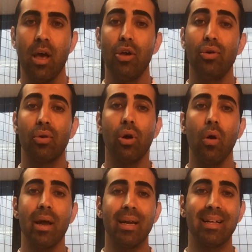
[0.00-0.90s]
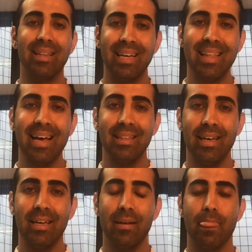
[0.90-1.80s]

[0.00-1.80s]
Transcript: You can go ahead and click that link